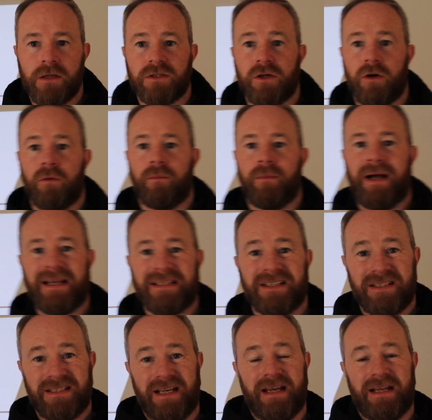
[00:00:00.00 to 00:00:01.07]
So as I
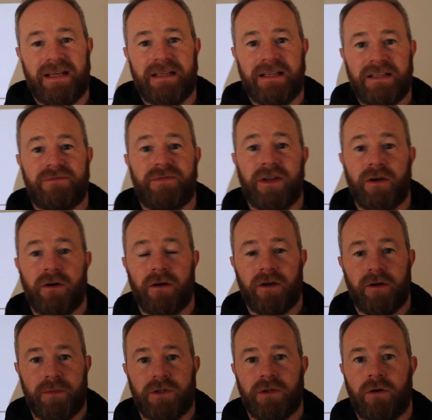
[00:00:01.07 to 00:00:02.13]
said, in this video, I'm
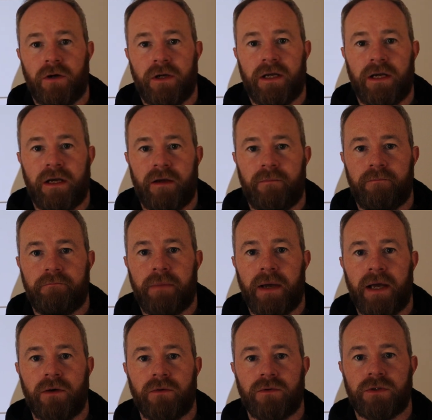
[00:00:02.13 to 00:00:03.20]
going to be talking
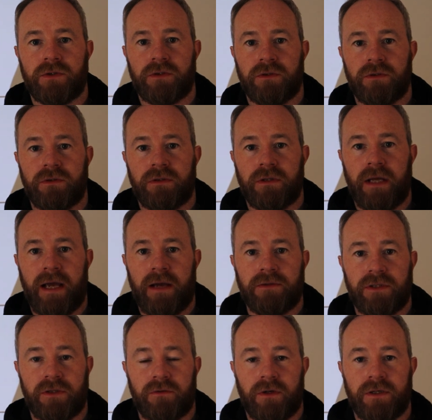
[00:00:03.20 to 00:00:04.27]
about the
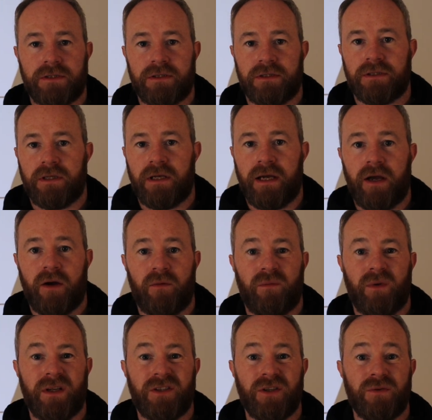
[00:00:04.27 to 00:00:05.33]
housing crisis.
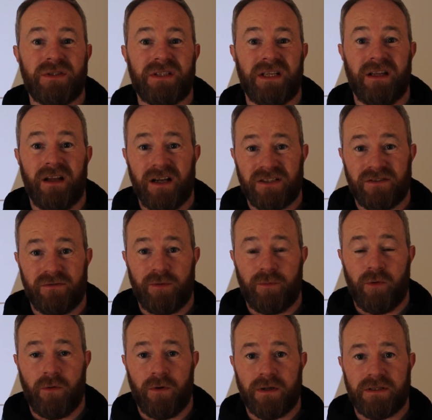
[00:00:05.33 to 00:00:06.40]
We do see lots of
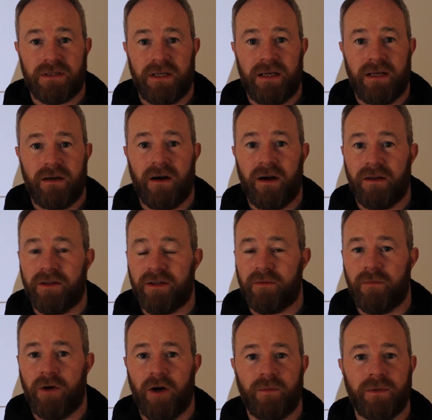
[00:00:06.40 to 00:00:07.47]
reports in Ireland at the
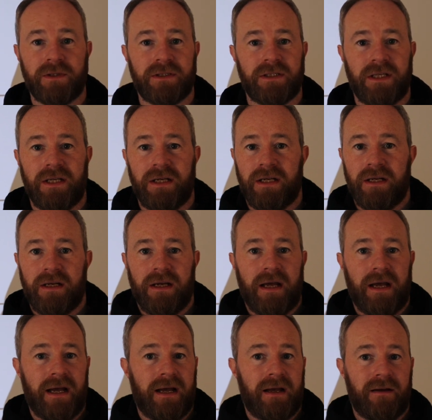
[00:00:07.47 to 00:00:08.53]
moment
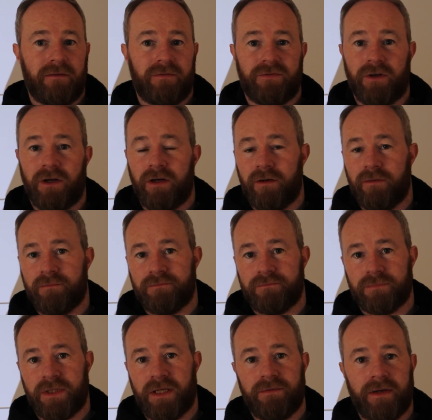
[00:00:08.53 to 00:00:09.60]

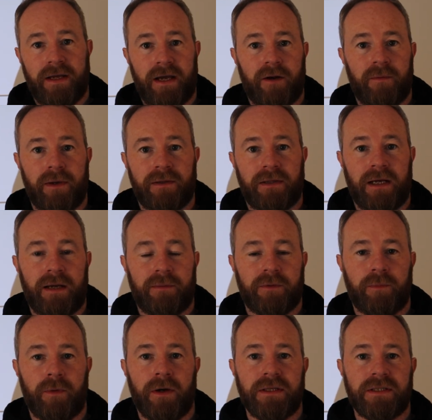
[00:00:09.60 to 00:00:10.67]
from giving out about the Help to
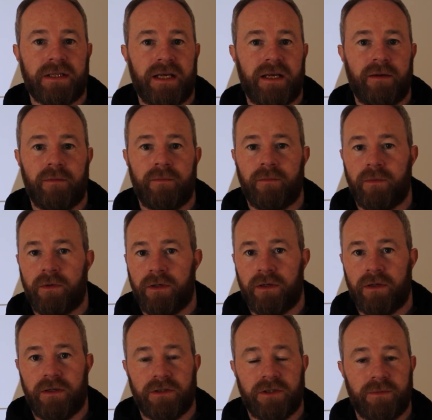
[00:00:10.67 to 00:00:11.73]
Buy scheme
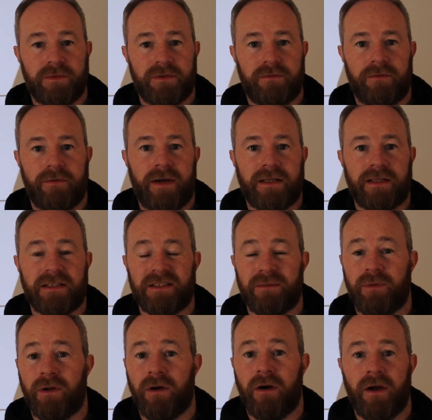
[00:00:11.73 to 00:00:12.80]
in terms of affecting
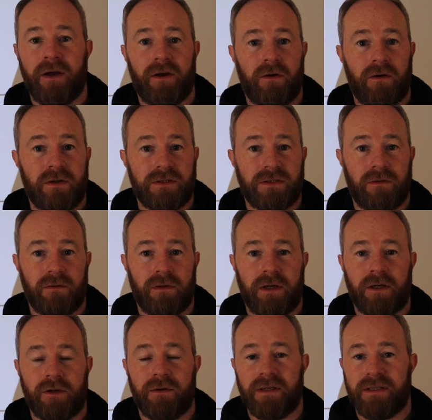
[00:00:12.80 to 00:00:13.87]
supply. Also a
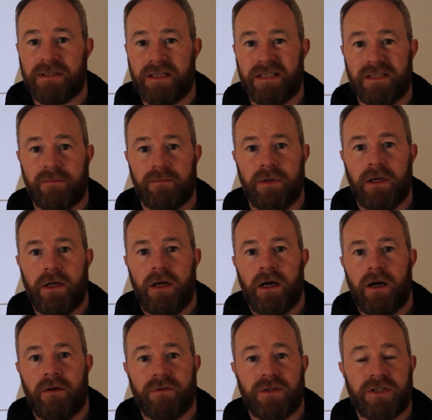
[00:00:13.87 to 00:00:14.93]
lot of criticism
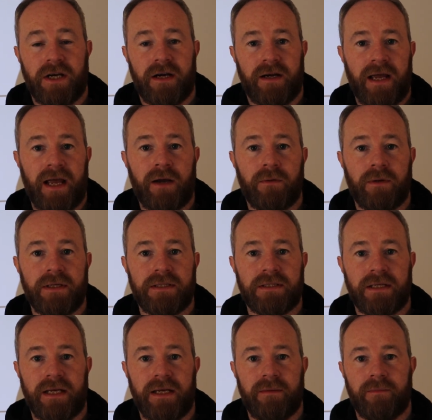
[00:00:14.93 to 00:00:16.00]
of the shared equity
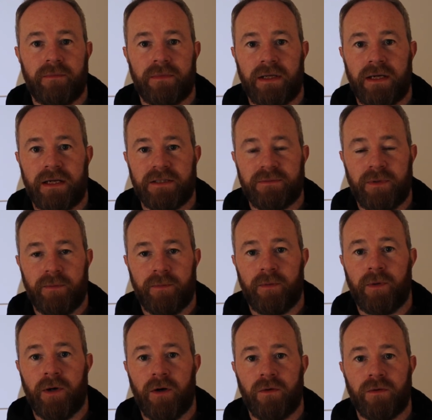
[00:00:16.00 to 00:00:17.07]
scheme that has been
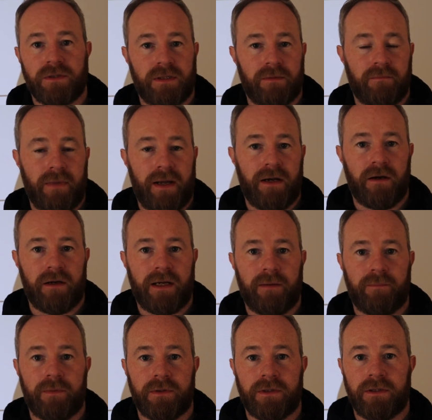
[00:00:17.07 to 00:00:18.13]
proposed that may not
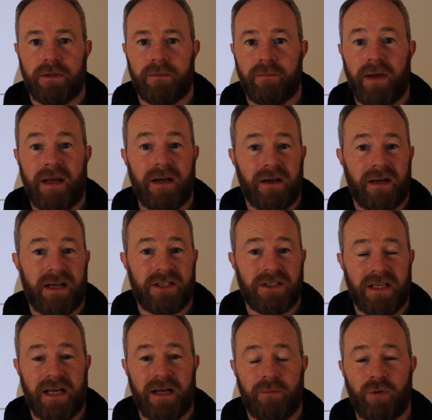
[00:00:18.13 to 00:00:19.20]

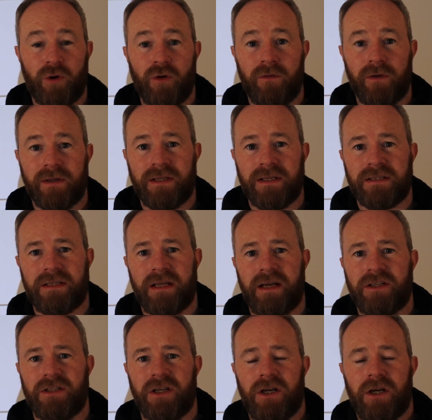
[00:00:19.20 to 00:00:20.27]
actually get approval at this
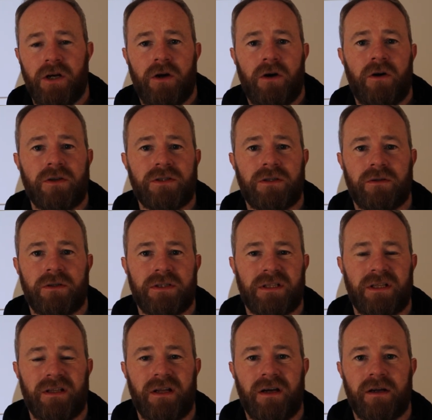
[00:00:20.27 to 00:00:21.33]
stage. Also, there's
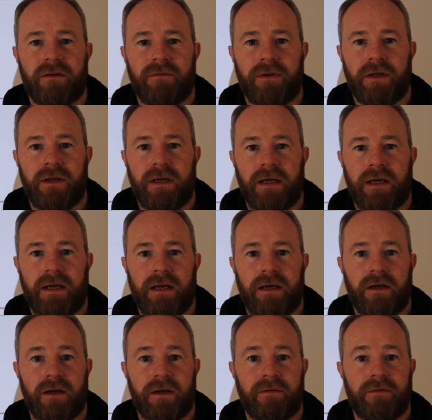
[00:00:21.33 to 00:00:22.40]
a lot of
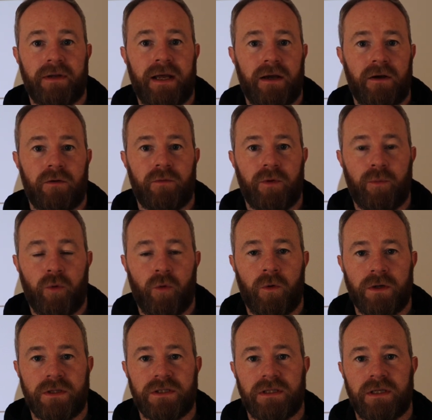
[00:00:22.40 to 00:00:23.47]
kind of now
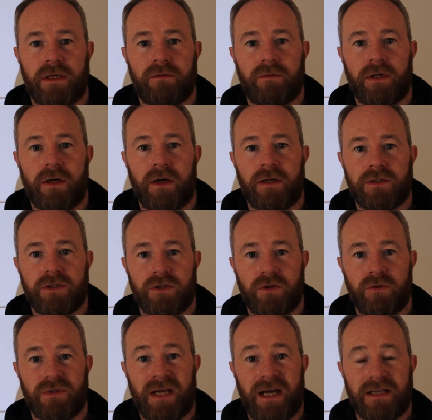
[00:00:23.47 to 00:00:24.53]
reports in regards
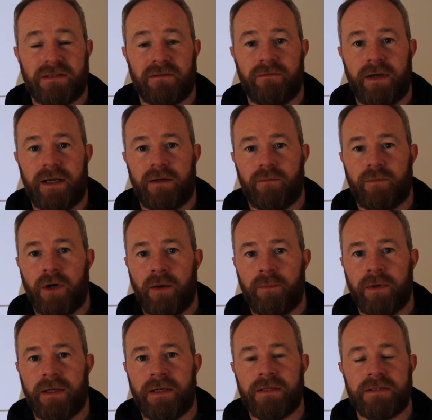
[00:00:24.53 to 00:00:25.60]
to tax on vacant
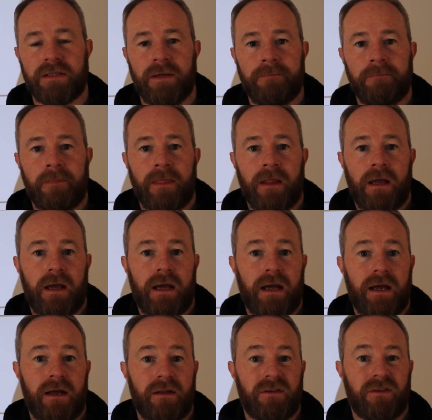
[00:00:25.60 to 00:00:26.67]
properties.
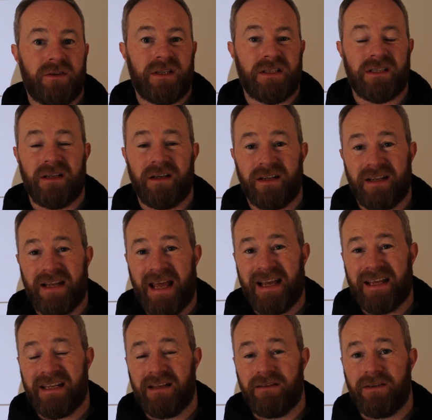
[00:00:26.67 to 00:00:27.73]
There is a lot of
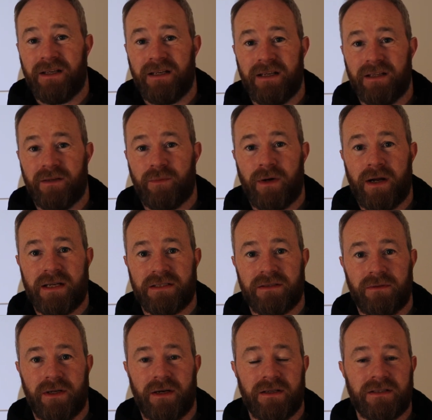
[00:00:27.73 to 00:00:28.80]
negativity in the press
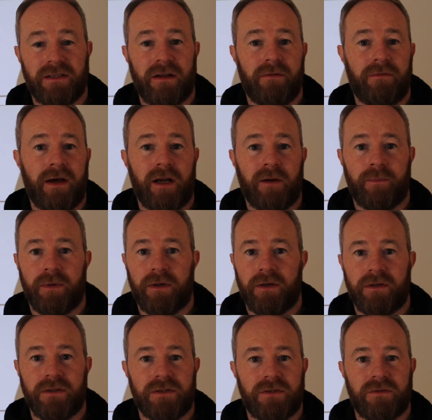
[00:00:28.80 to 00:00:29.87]
in regards to
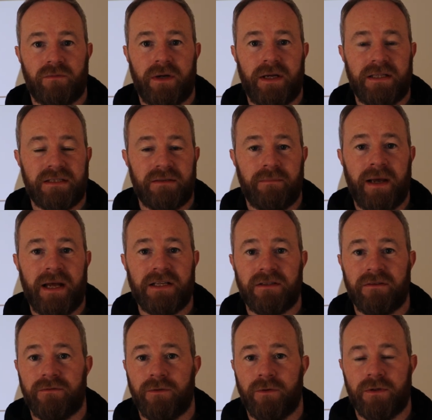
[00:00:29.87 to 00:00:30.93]
developers, REITs and
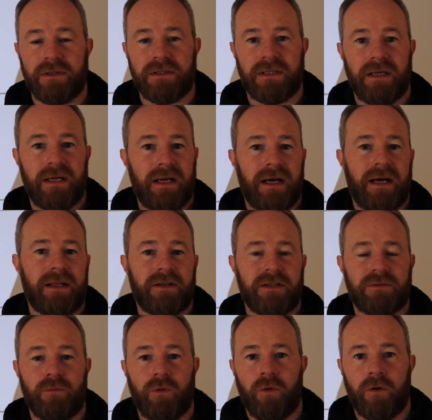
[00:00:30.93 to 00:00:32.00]
pension funds. And
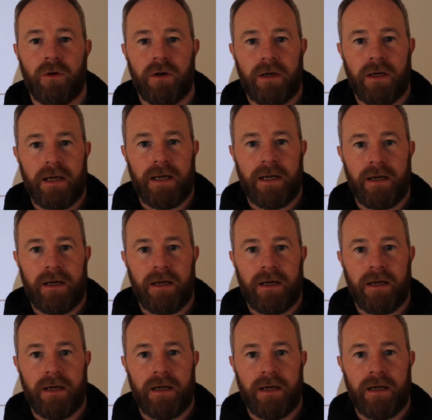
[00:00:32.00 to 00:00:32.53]
there's more